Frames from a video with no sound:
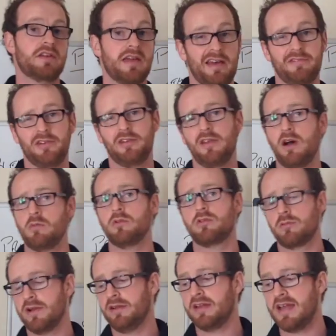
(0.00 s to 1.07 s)
Kevin, that would
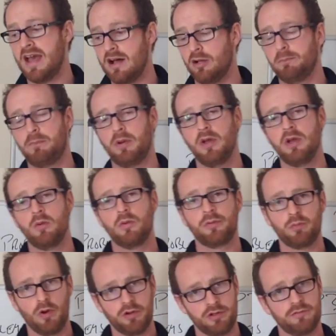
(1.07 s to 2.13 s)
really help with
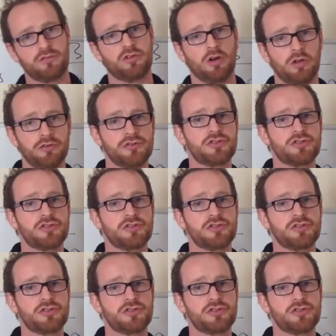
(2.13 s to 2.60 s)
what you've done.